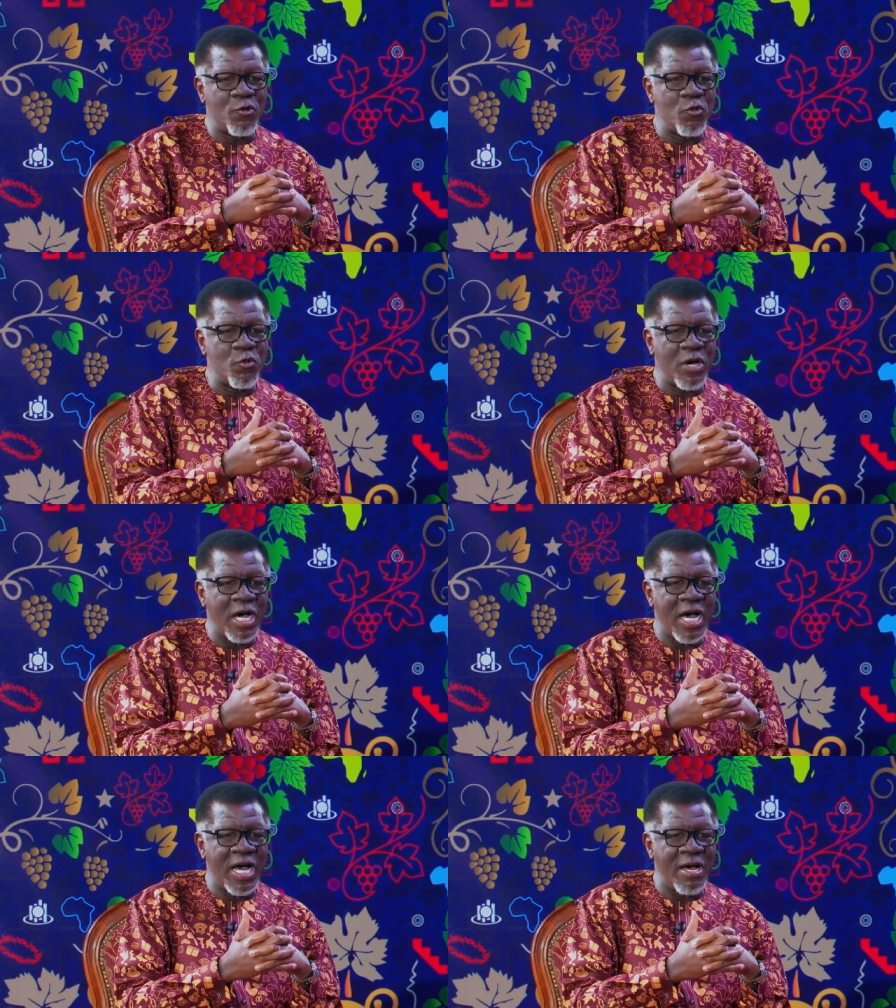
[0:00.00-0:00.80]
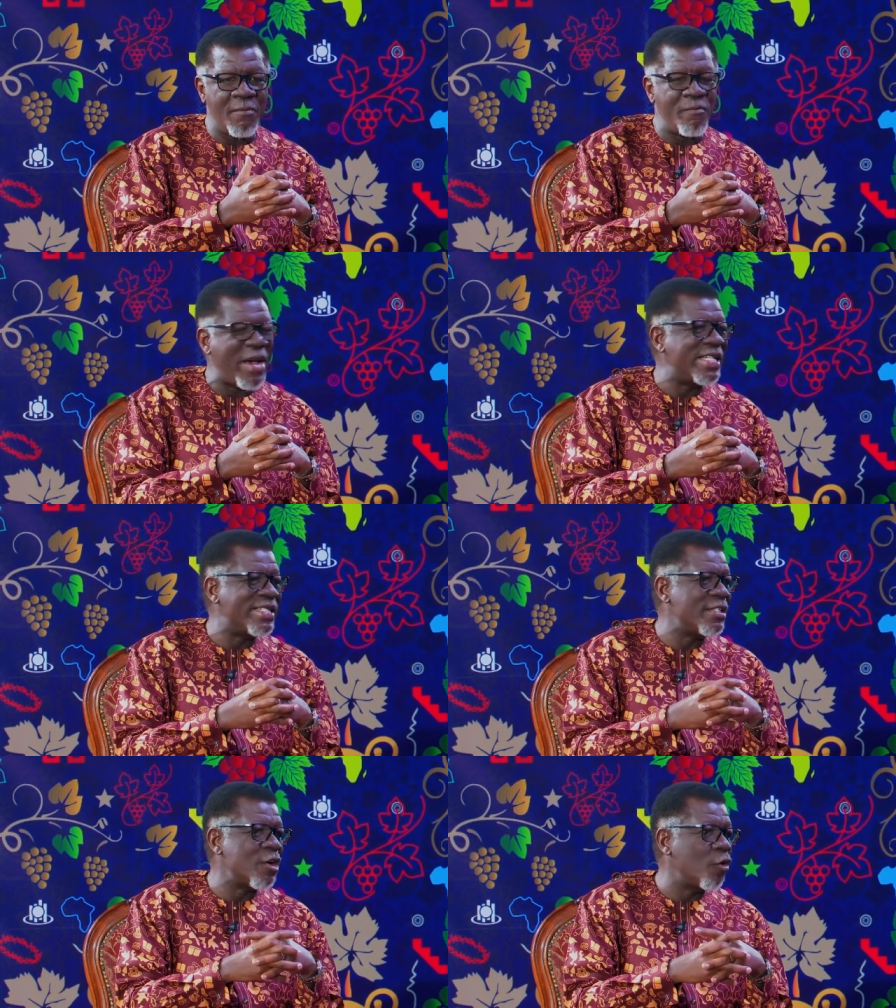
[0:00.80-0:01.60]
who are
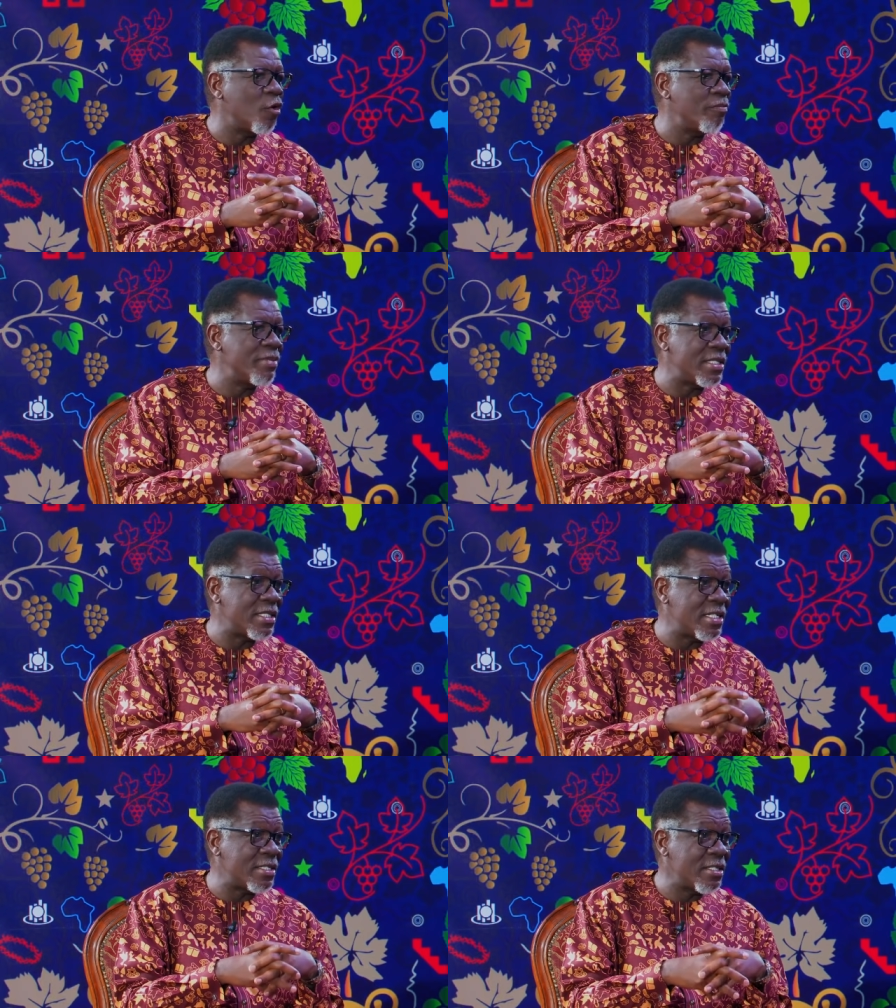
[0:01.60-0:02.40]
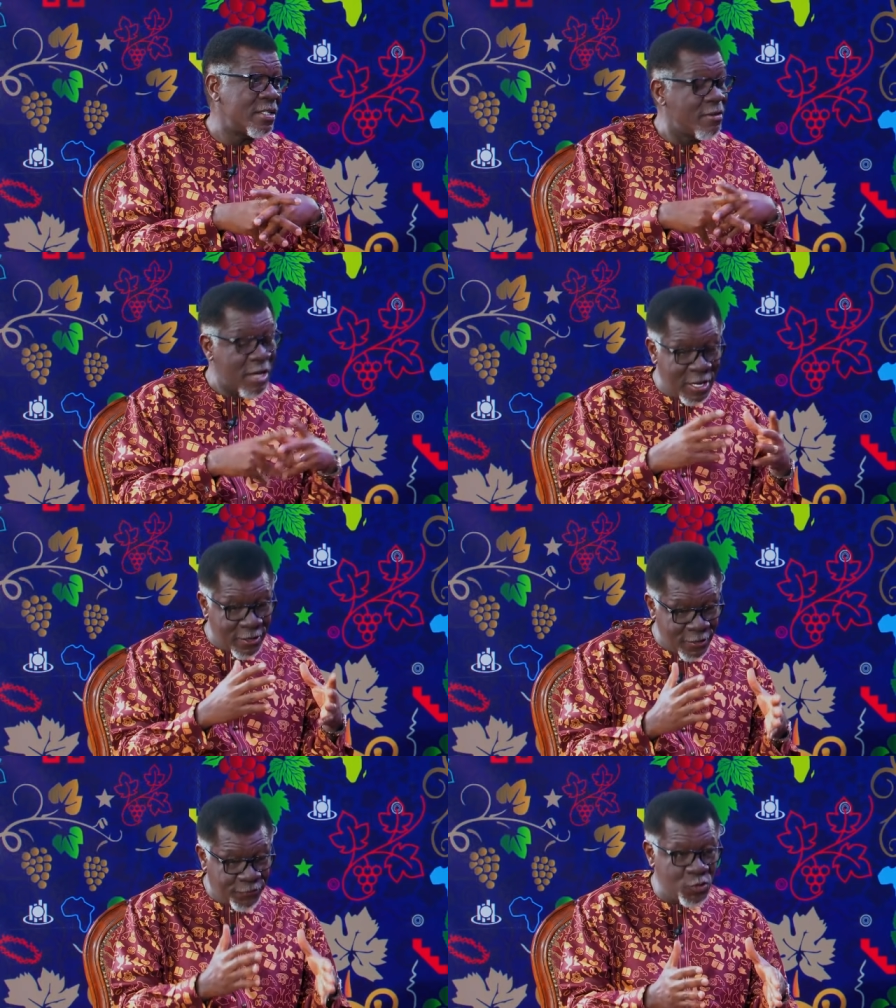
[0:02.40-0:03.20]
minding your own business,
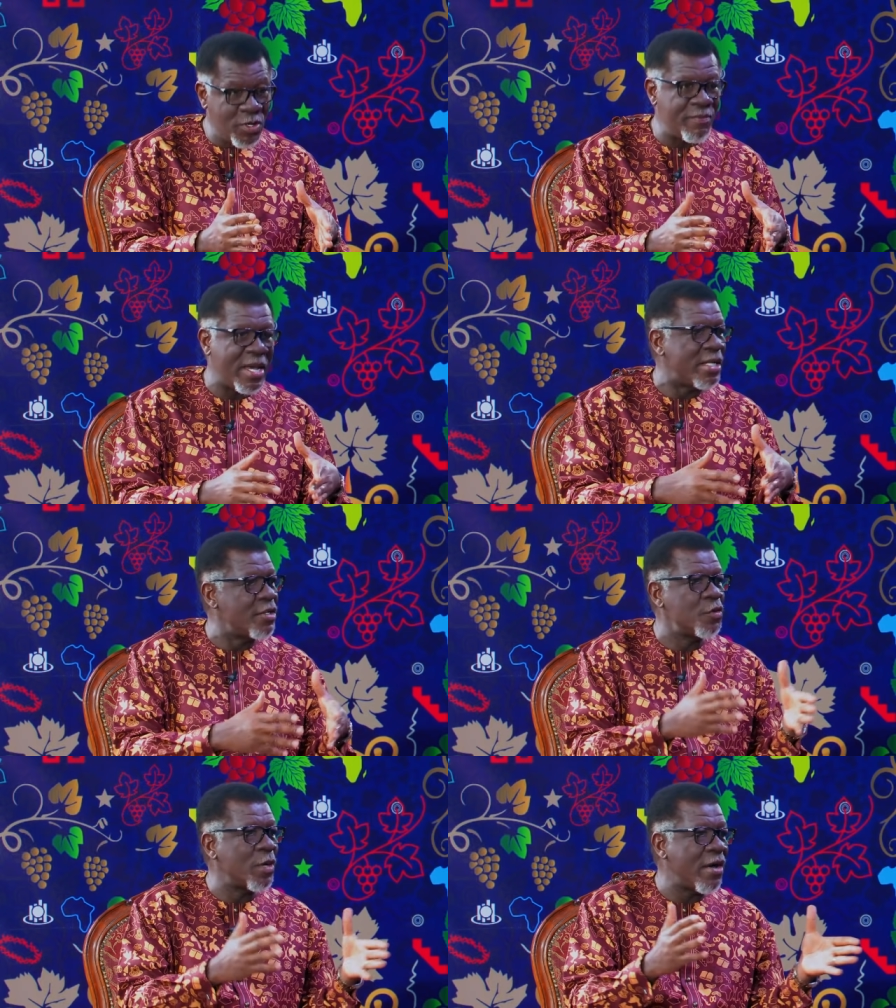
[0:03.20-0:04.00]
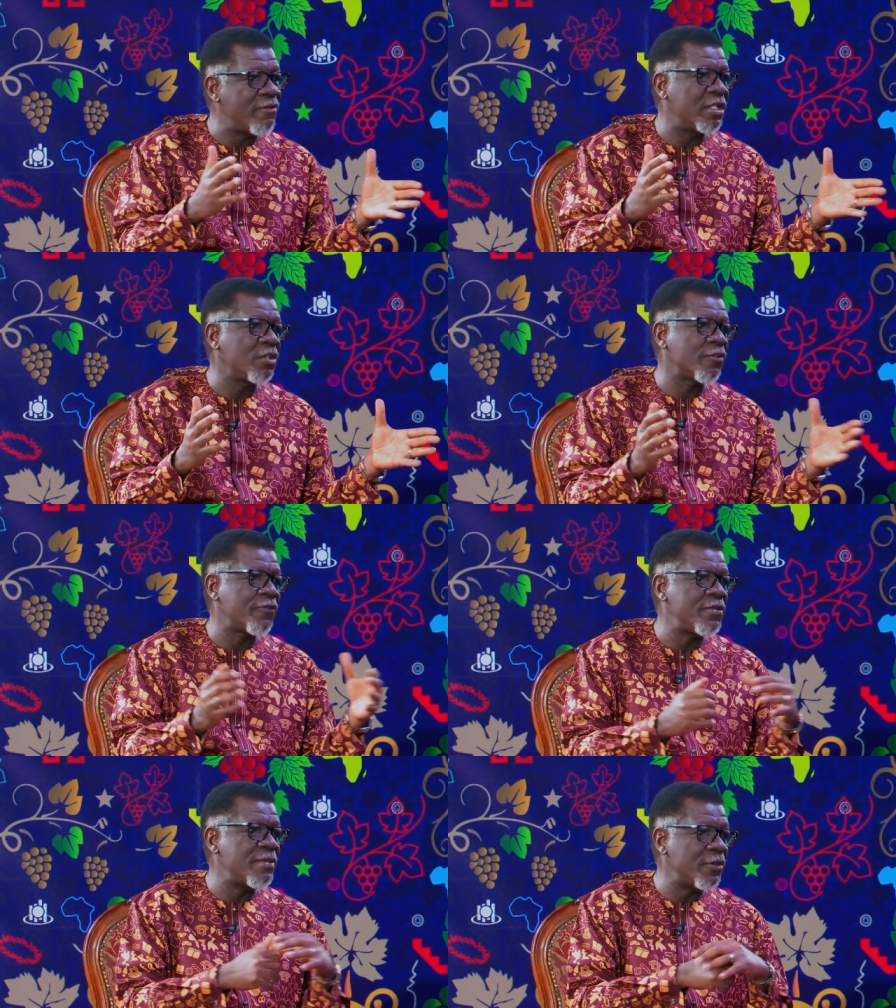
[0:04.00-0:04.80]
if you're a man, you have a lot of
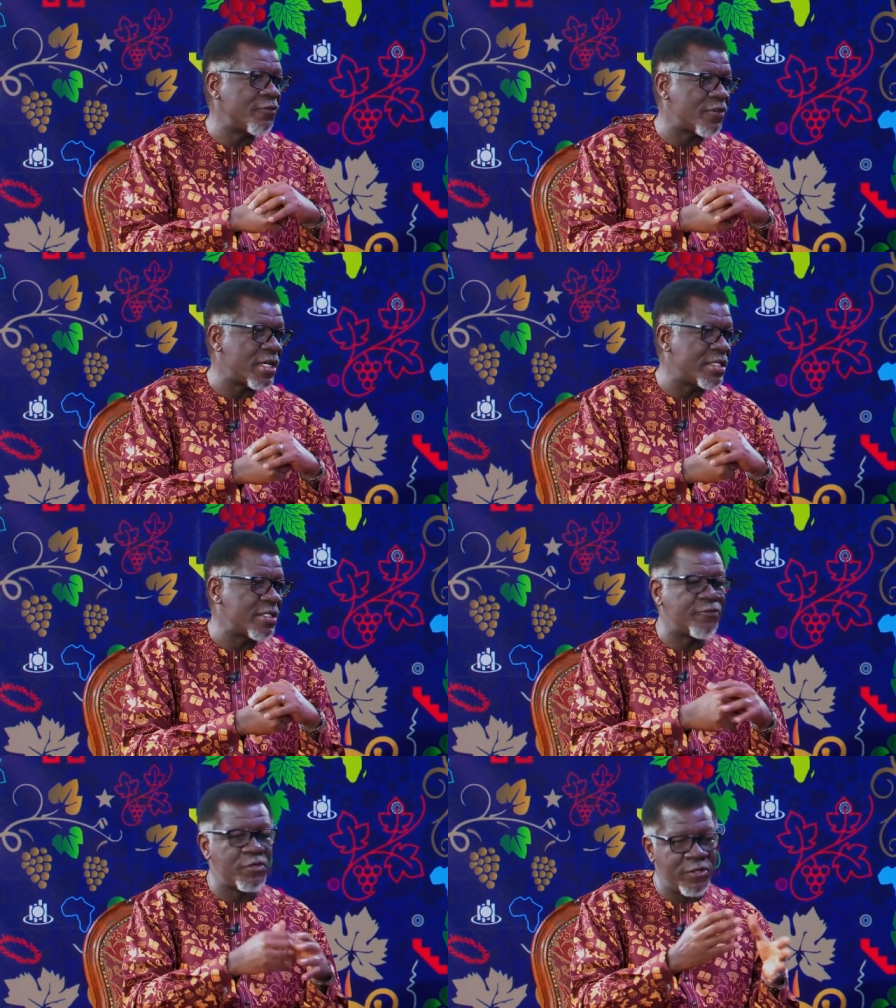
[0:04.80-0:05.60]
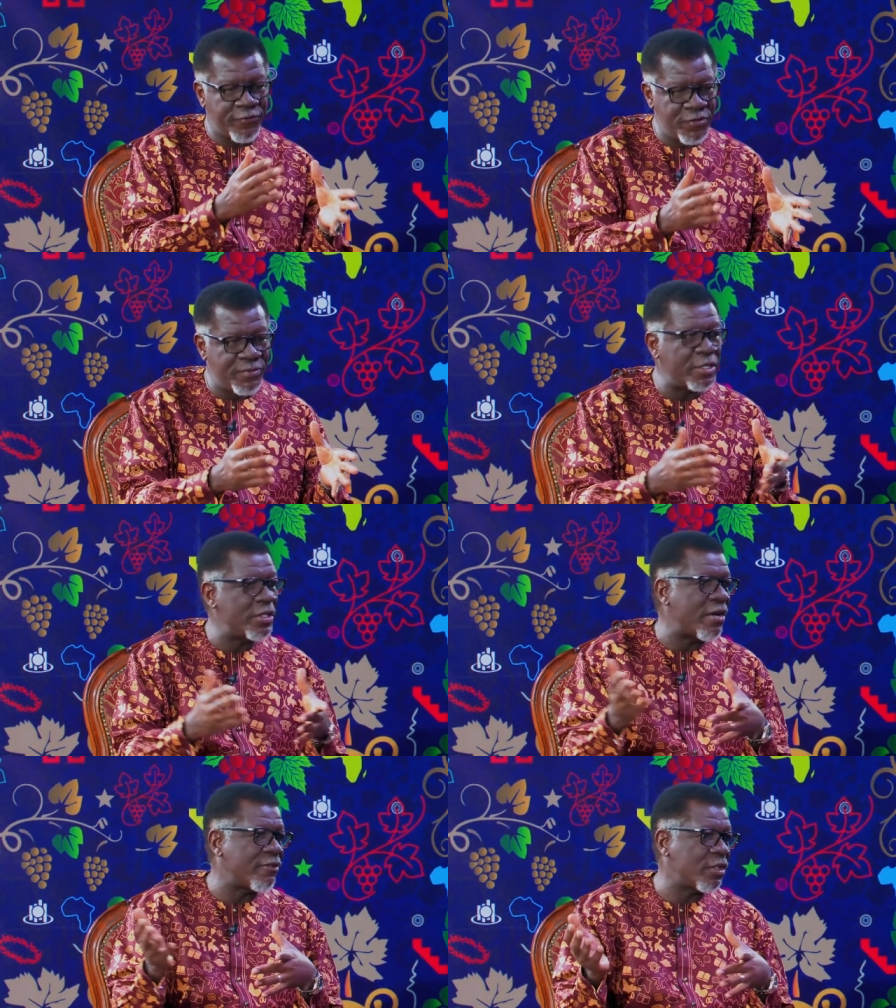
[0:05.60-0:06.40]
female friends. If you're a female,
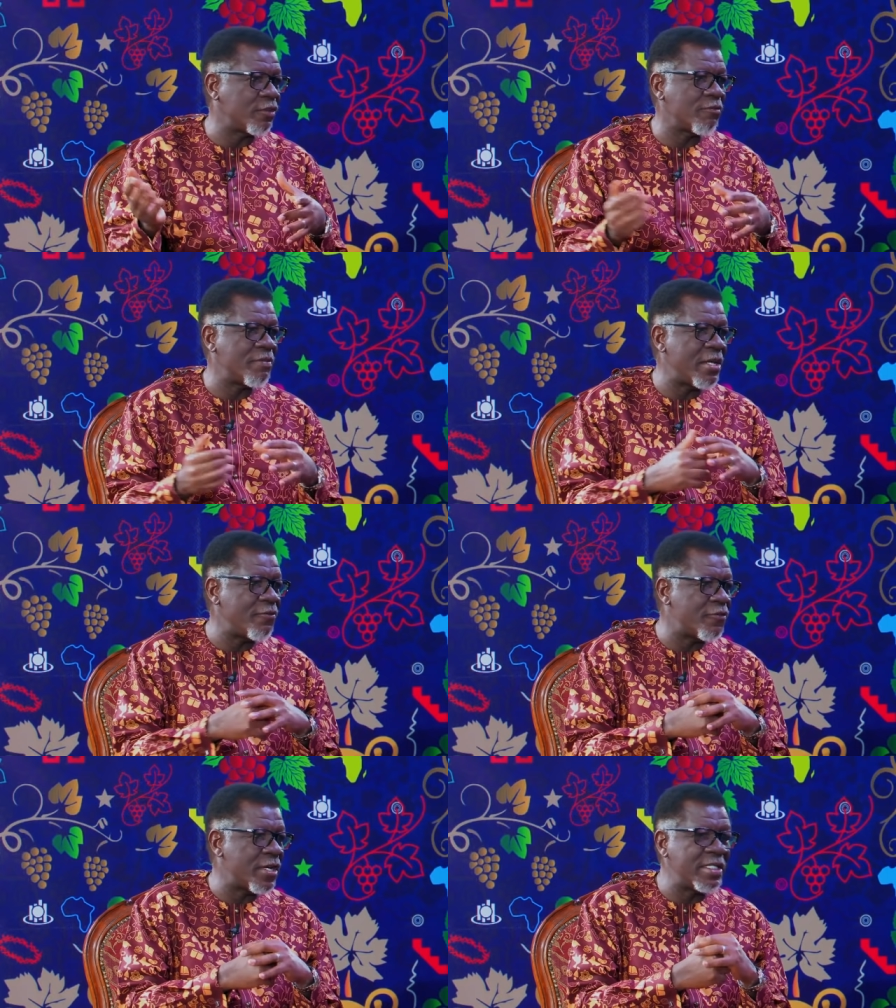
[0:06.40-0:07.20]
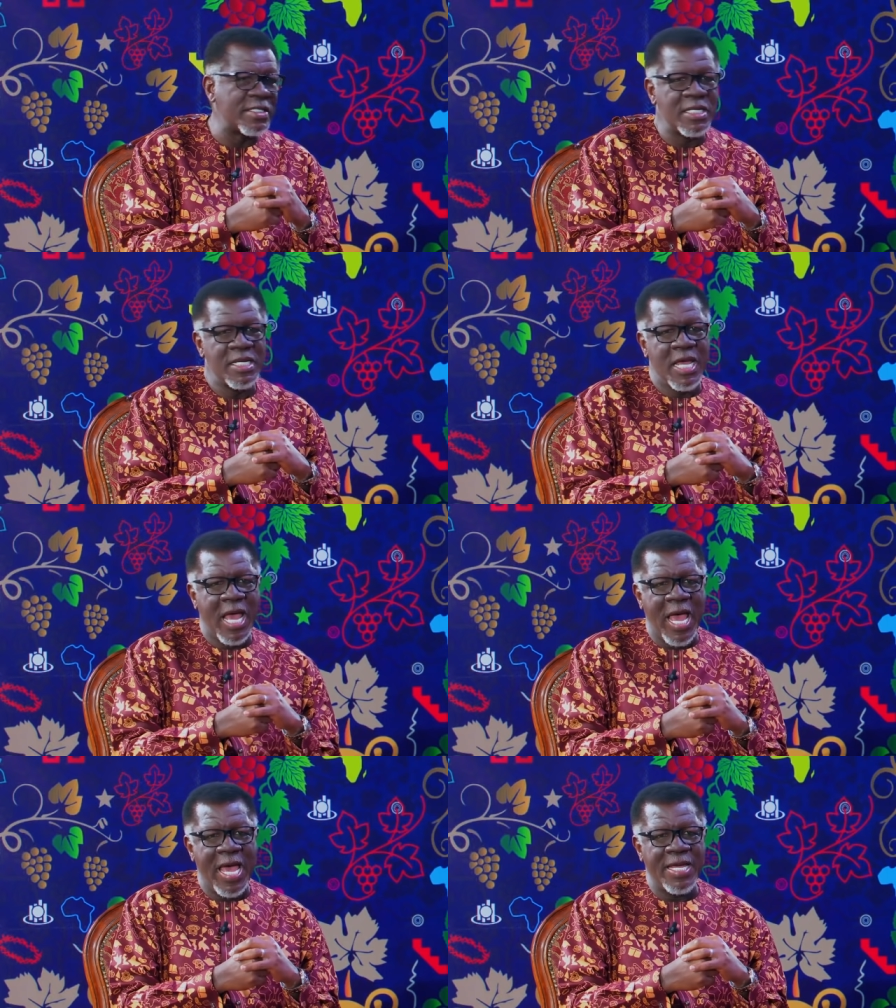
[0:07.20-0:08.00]
you have a lot of men friends.
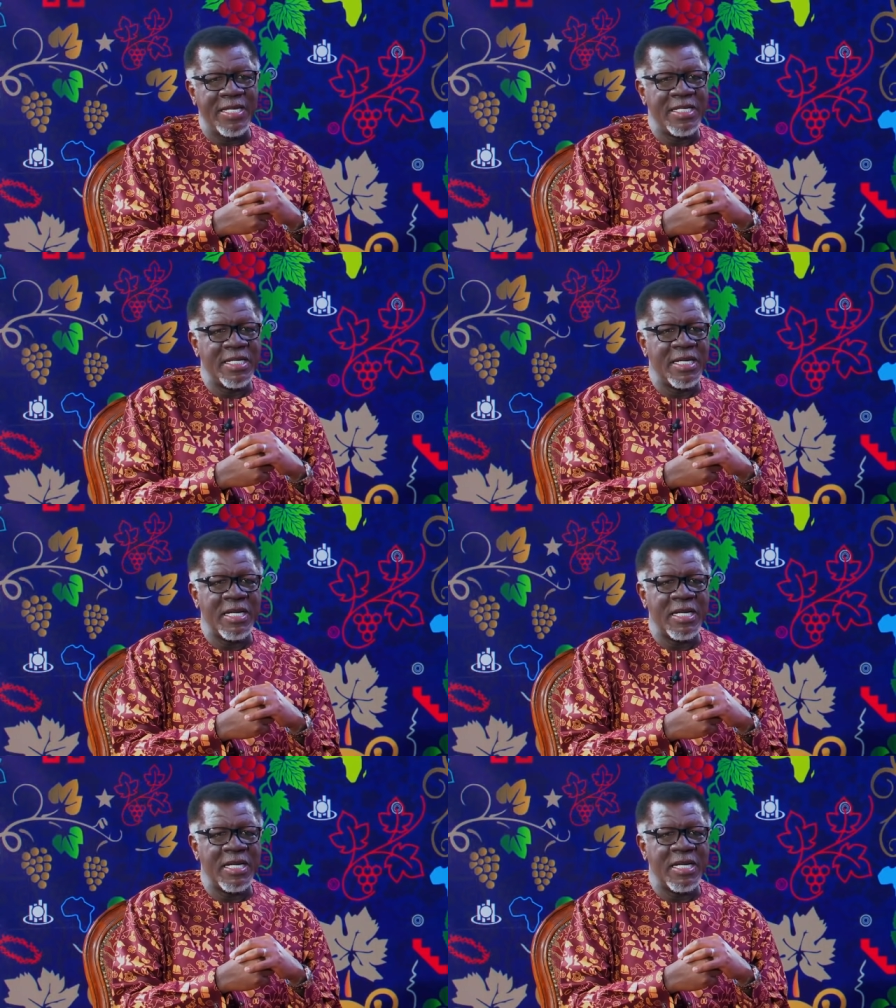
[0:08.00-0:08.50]
And